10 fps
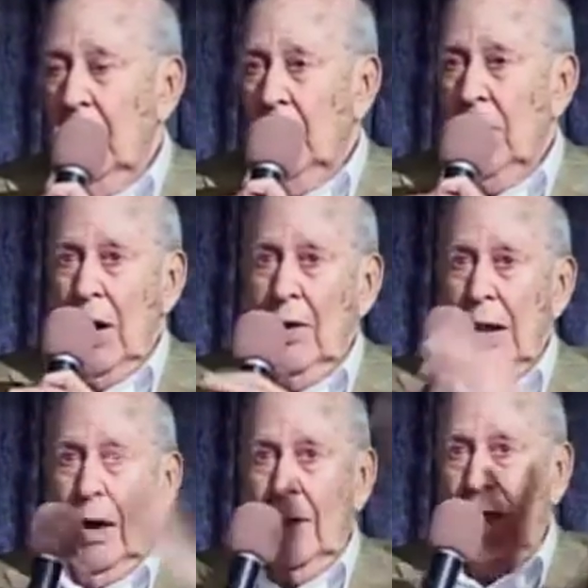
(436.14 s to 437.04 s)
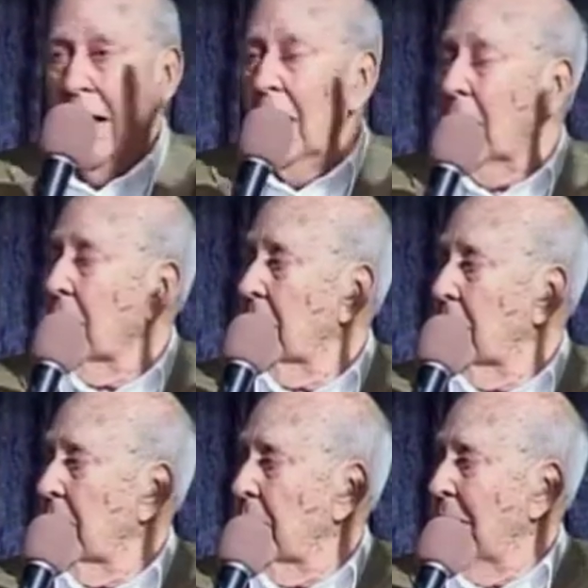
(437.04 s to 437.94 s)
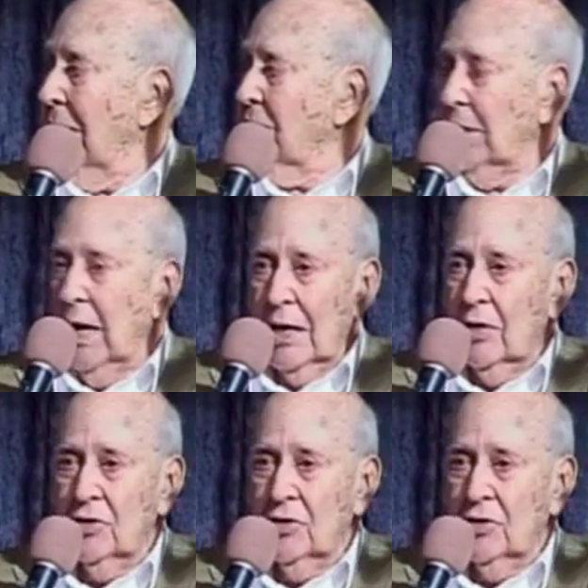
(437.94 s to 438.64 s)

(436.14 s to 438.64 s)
put on the air. The amounts they're getting,